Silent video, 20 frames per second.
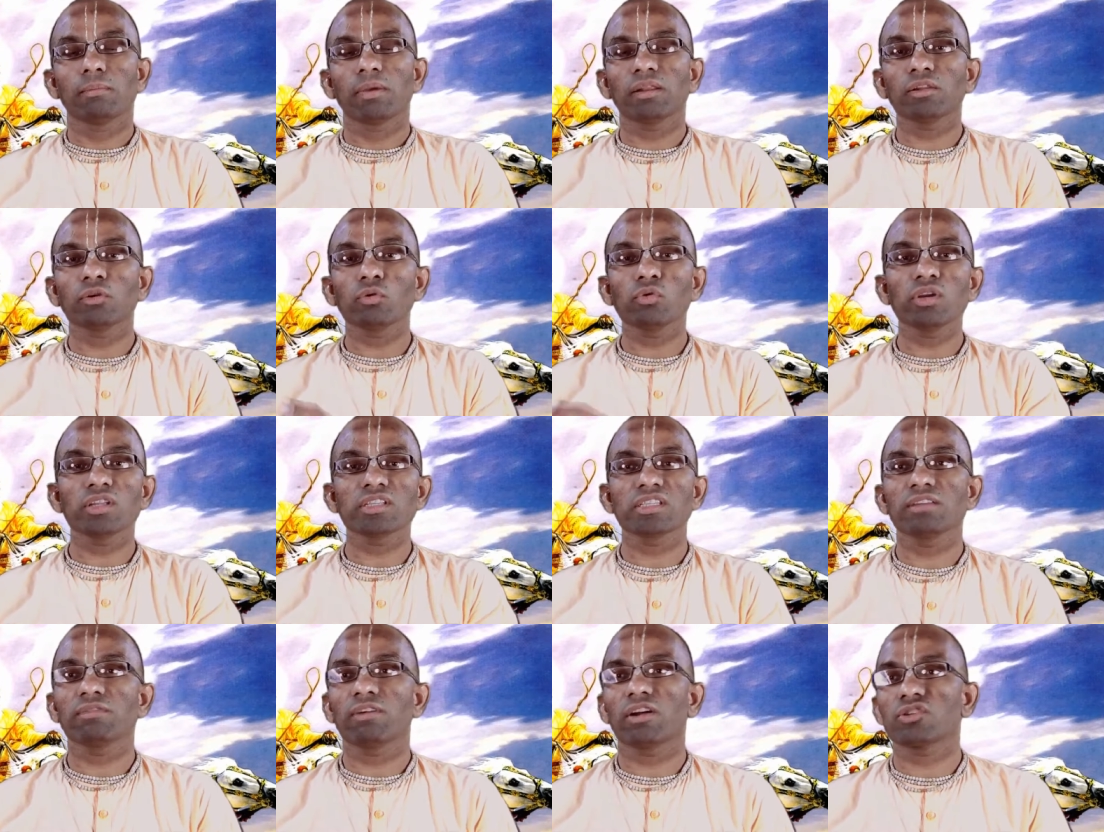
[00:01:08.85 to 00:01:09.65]
Pratikulya
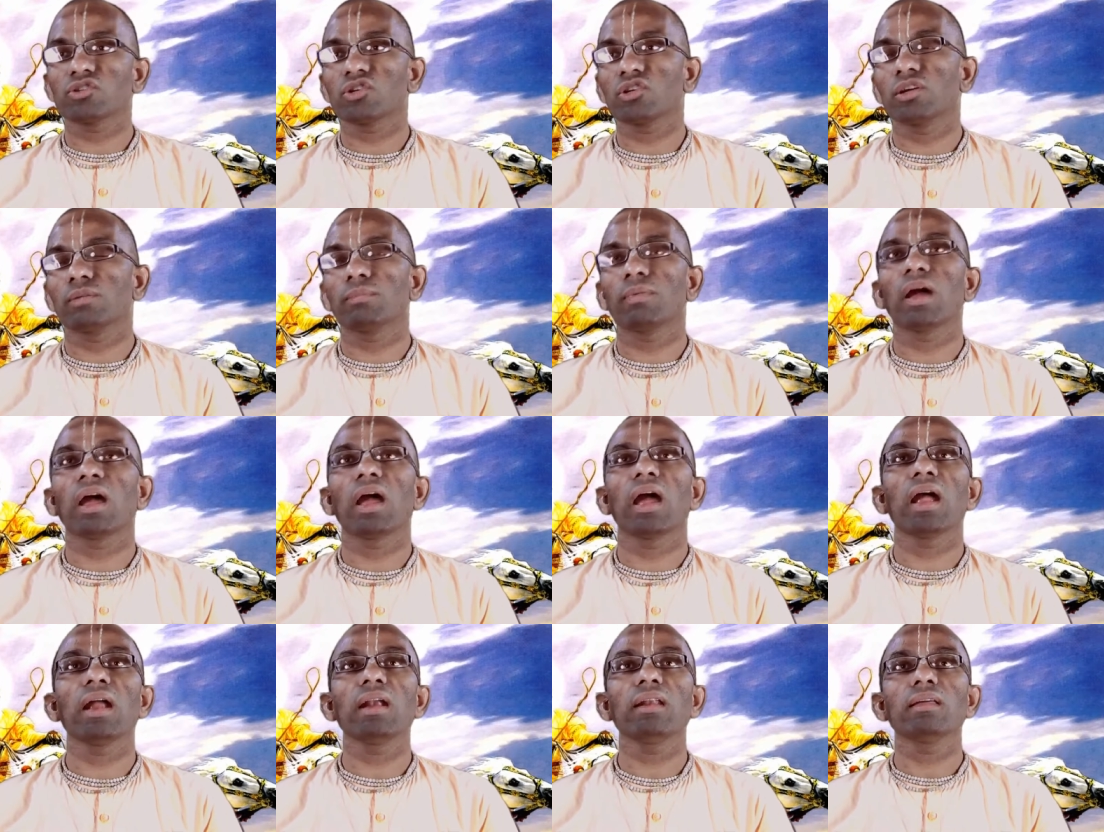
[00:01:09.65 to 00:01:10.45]
Sevarjanam.
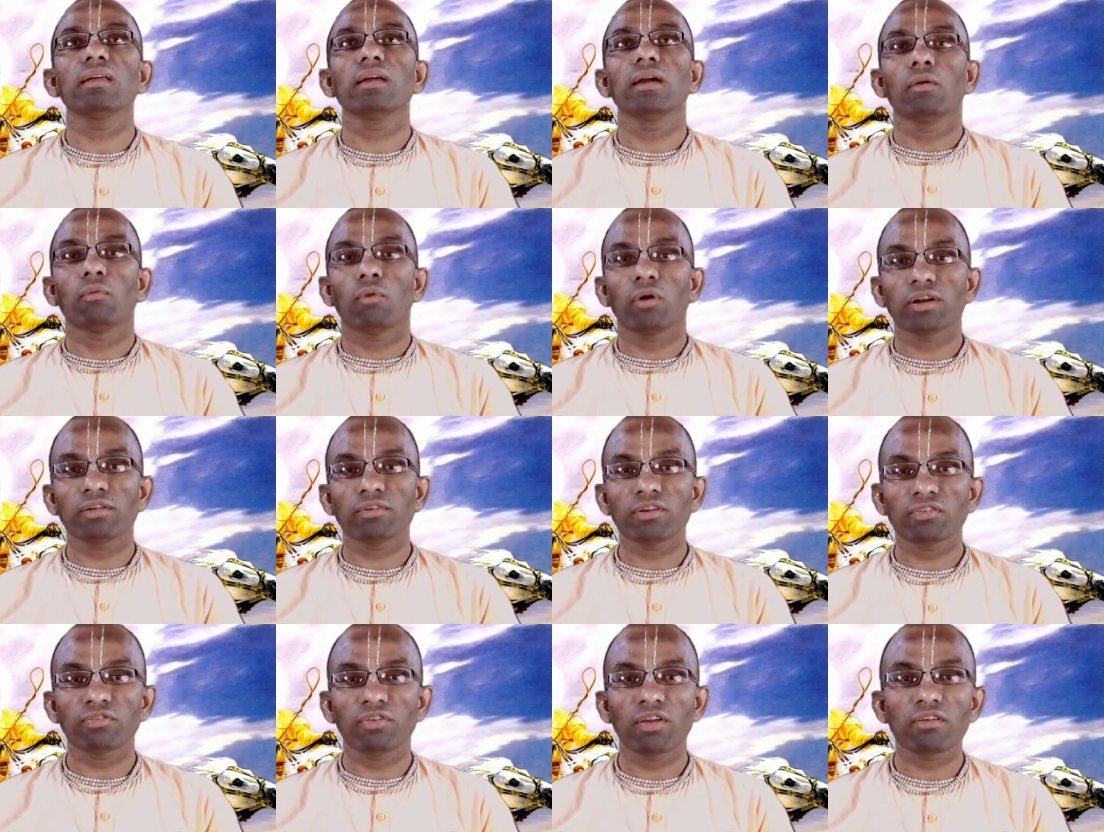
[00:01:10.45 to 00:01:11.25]
And
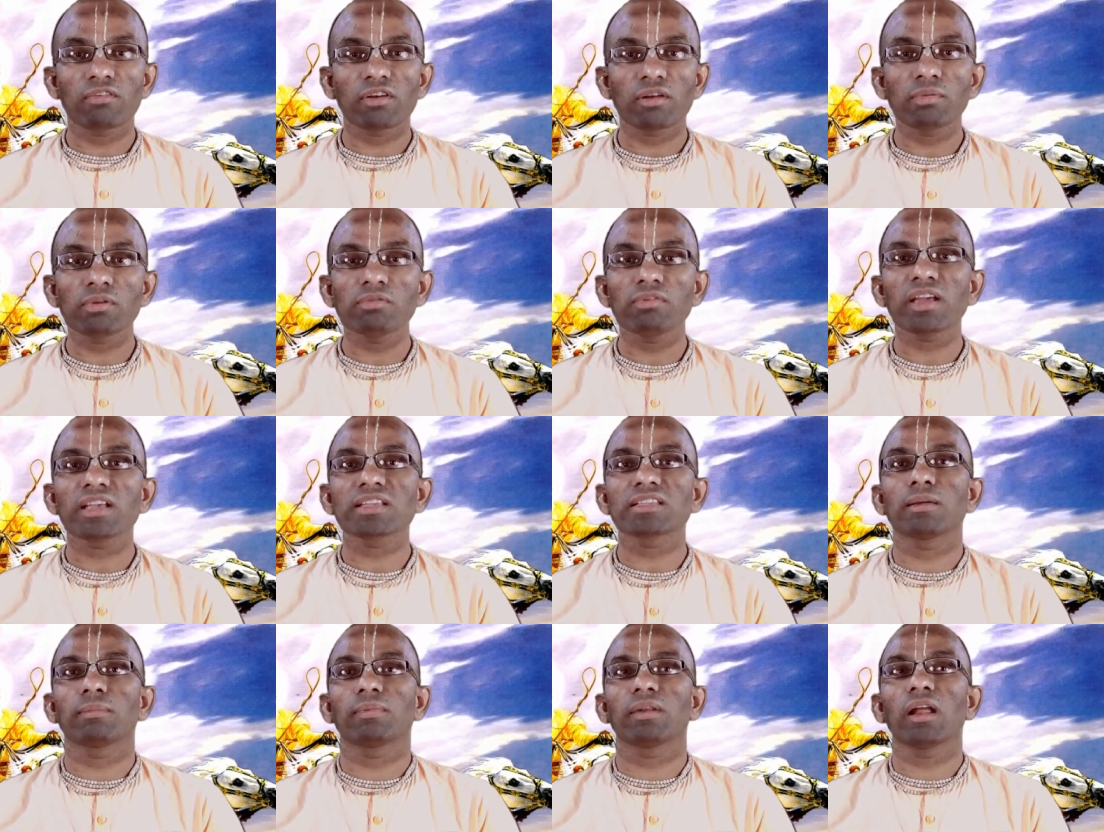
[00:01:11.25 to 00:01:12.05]
whatever is favorable, we
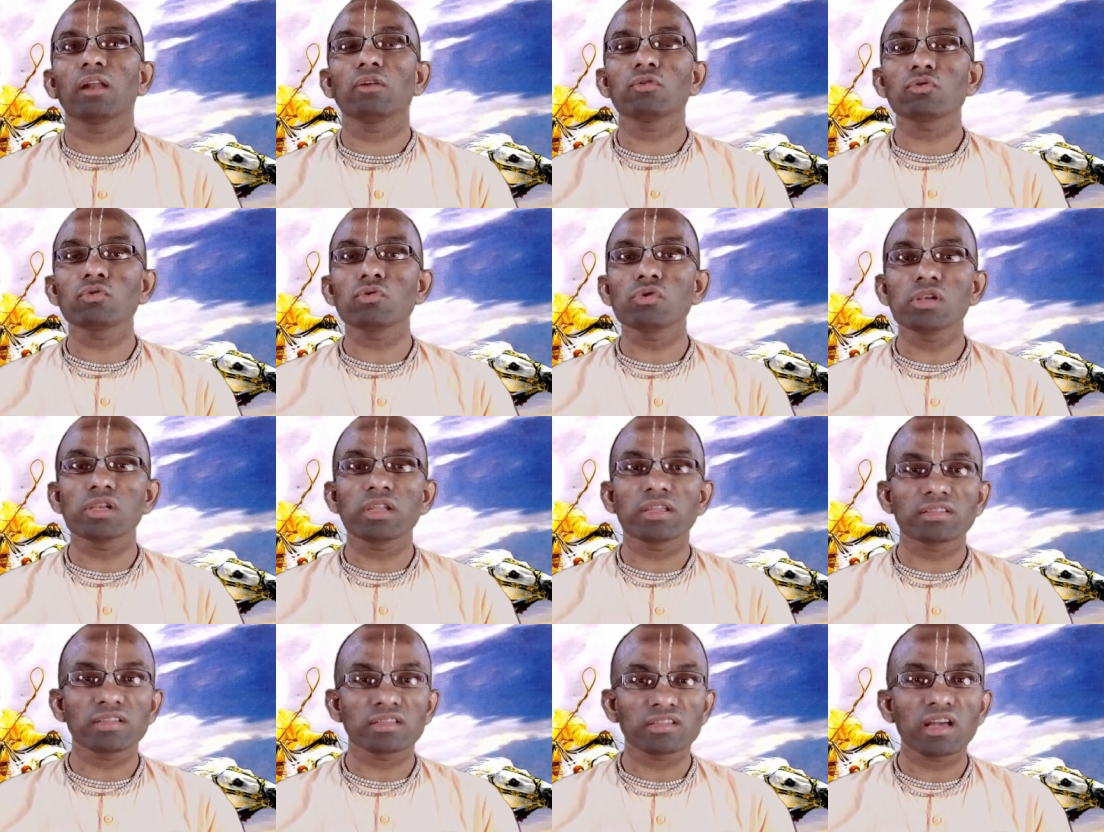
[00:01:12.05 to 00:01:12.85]
accept that.
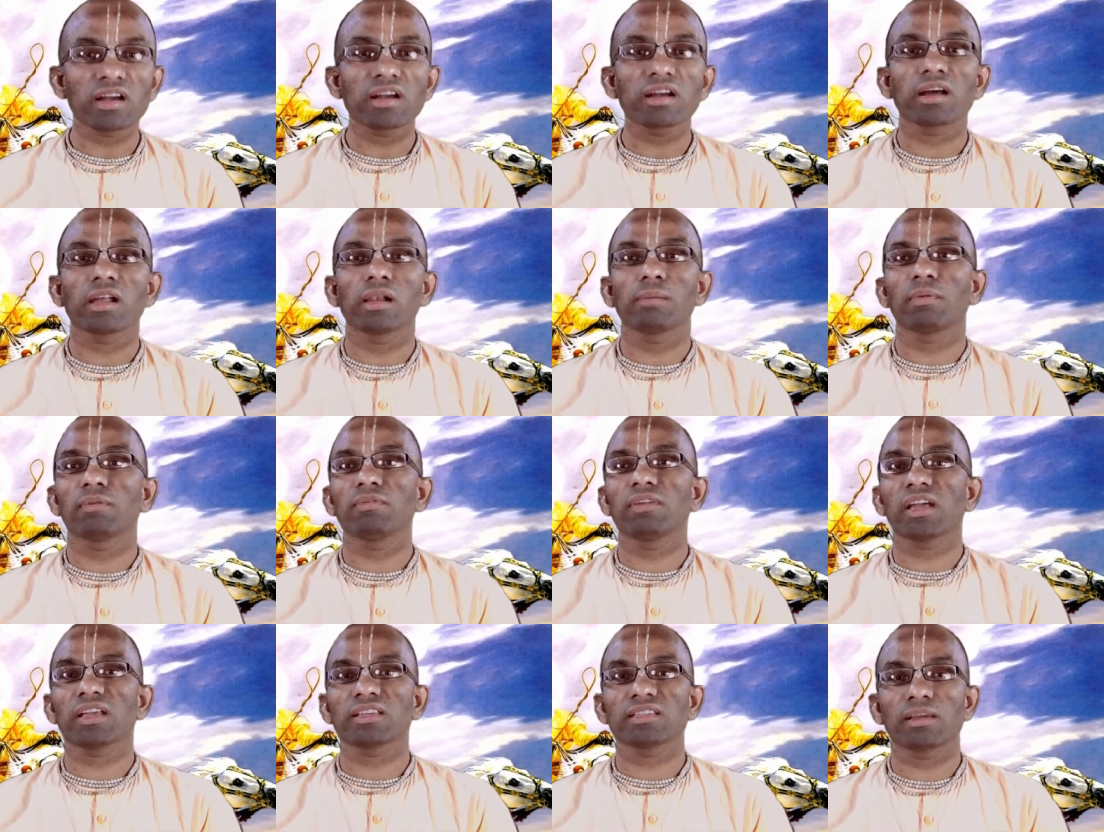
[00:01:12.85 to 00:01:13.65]
Anukulya se
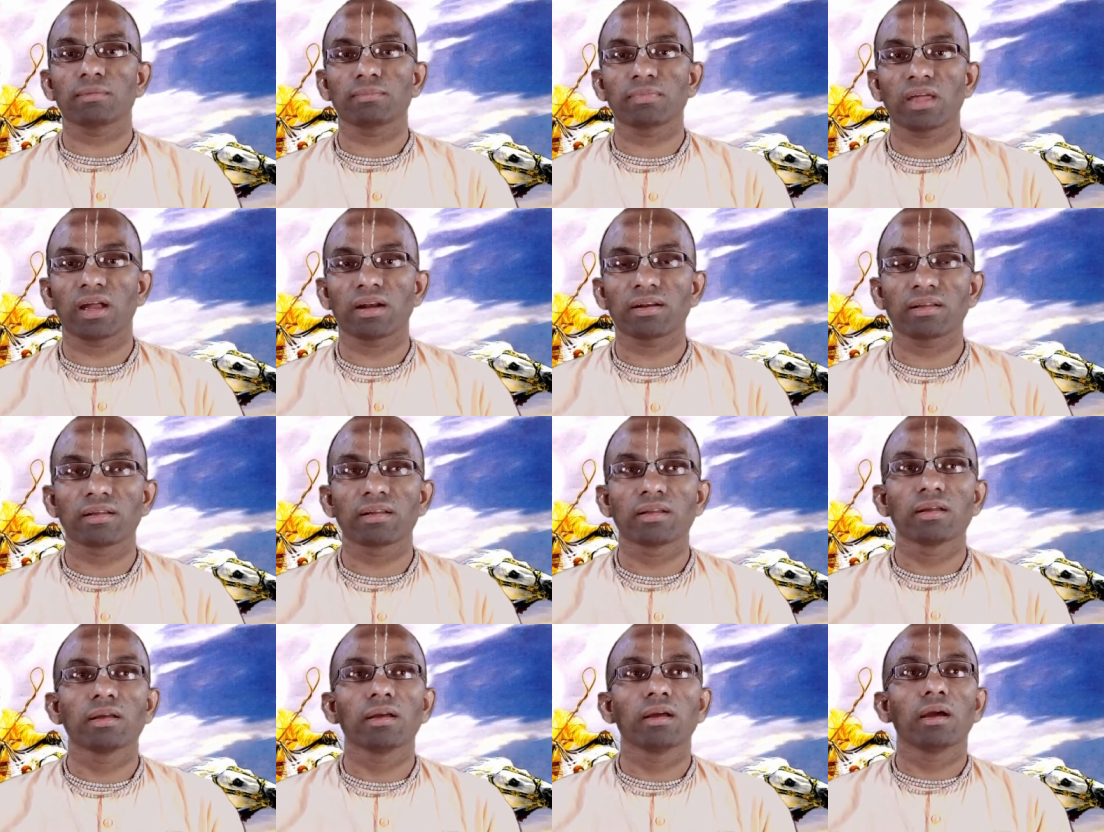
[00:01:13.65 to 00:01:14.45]
sankalpa, we accept that.
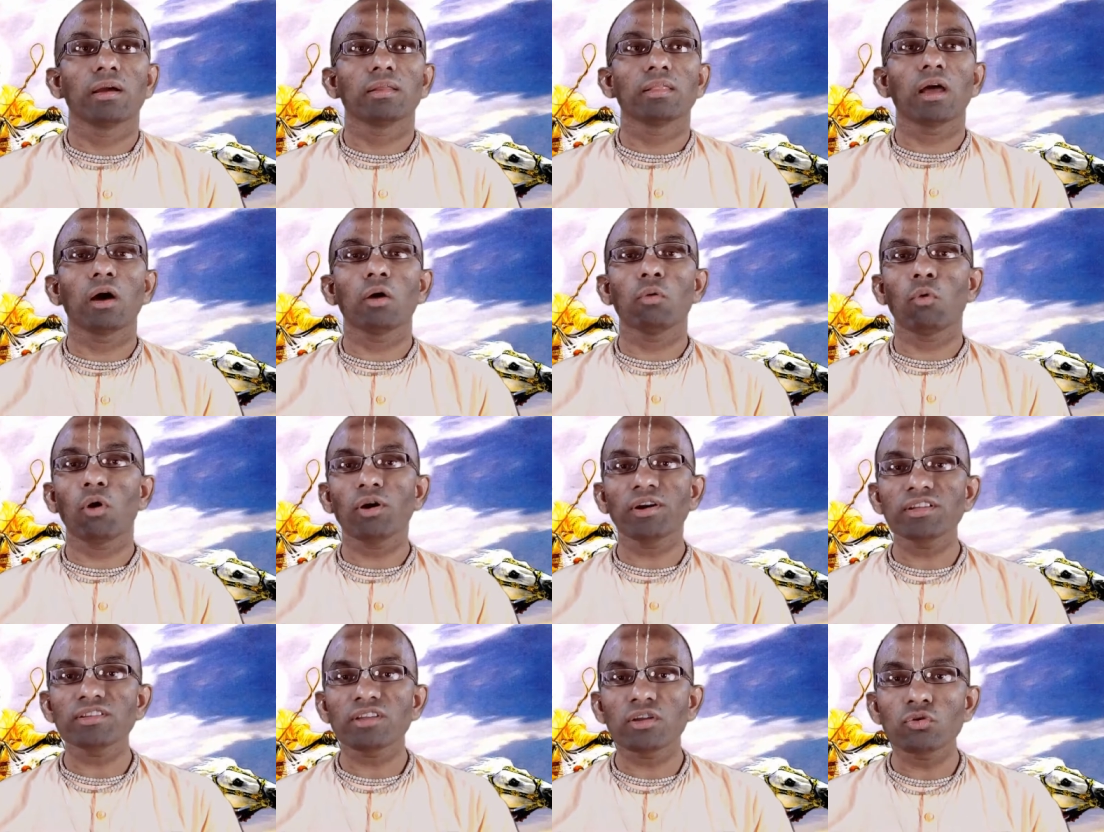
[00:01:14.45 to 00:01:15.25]
Now,
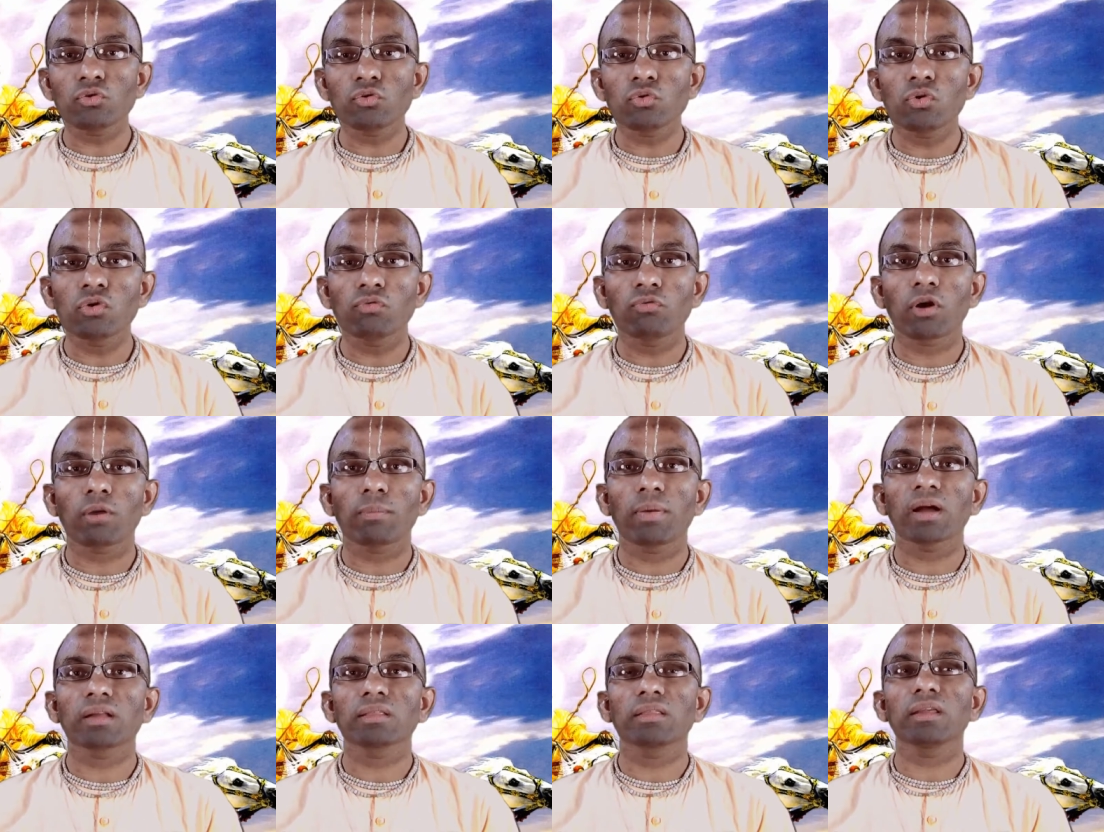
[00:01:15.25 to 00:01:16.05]
what is anukul
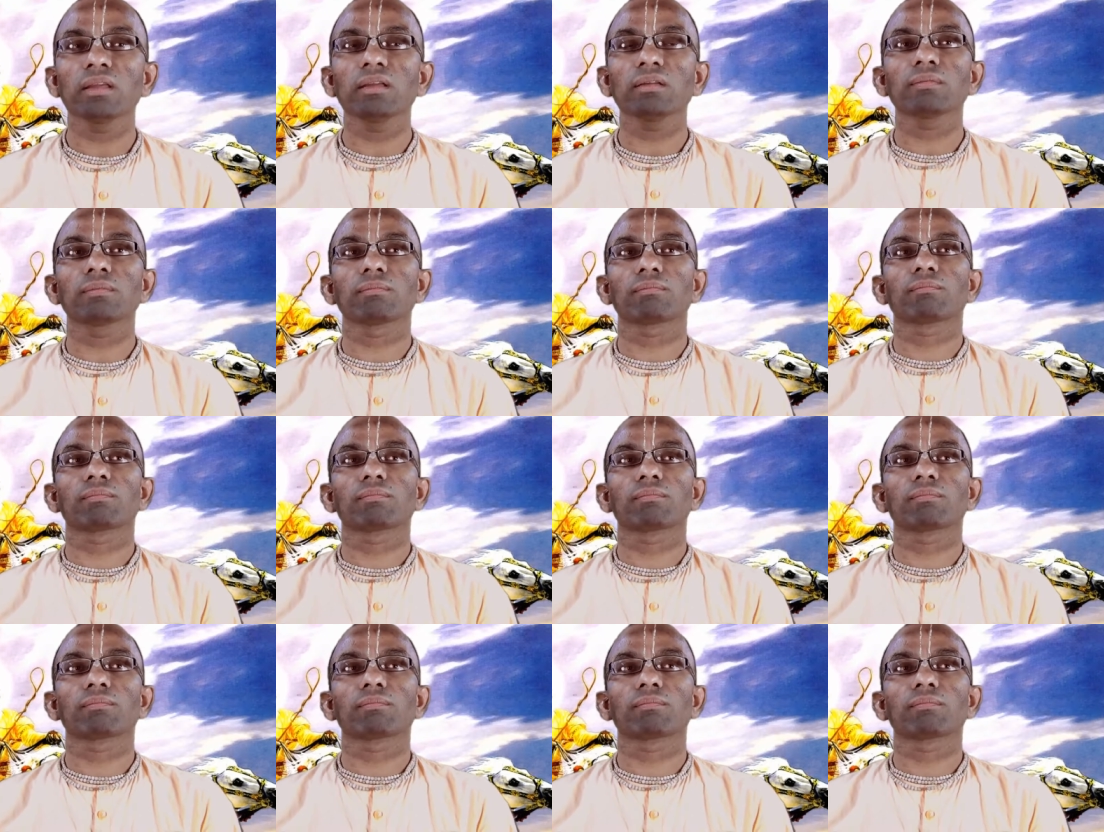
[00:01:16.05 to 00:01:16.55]
for bhakti?